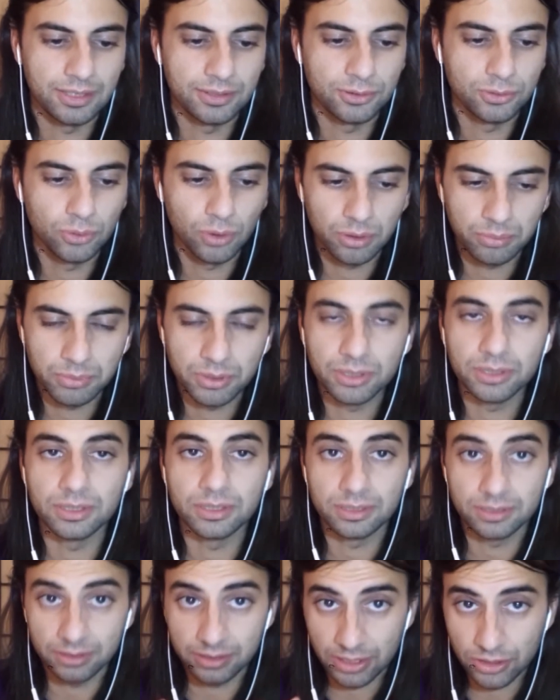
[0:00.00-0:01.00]

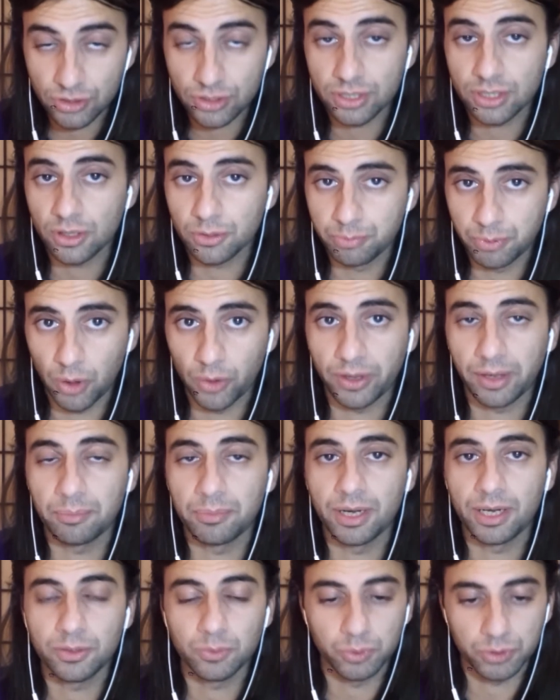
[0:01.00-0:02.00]
normal legendary
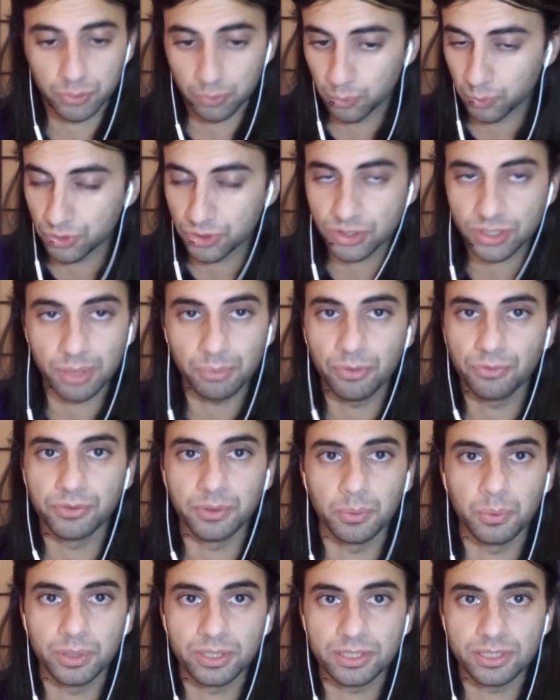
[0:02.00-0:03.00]
Pokemon, which was
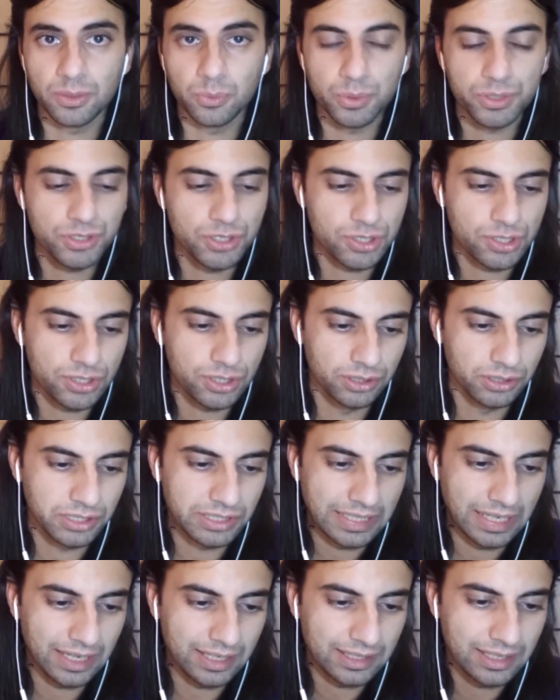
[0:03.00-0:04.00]
some of the ones that we
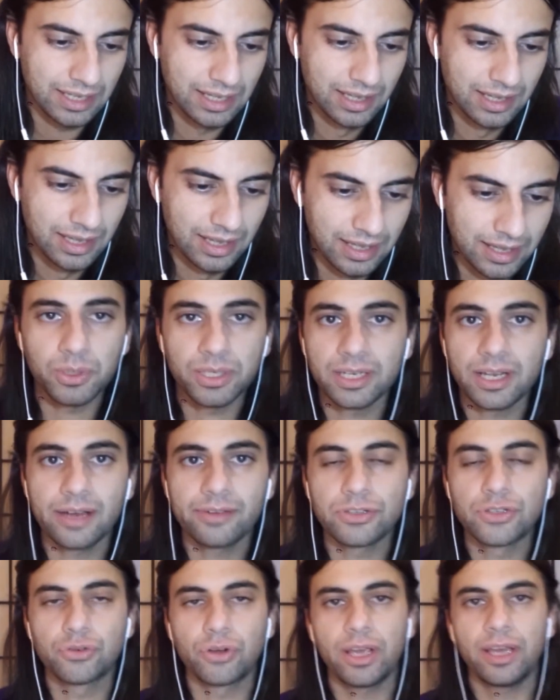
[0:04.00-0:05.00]
just looked at. And
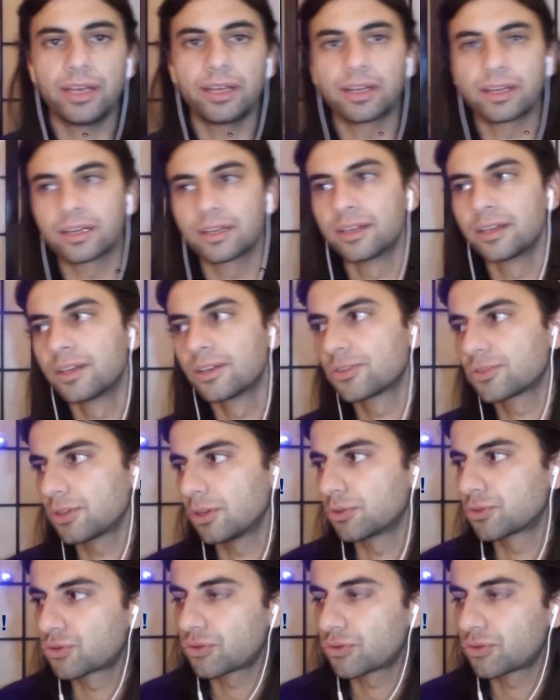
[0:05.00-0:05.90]
then we're going to have trading.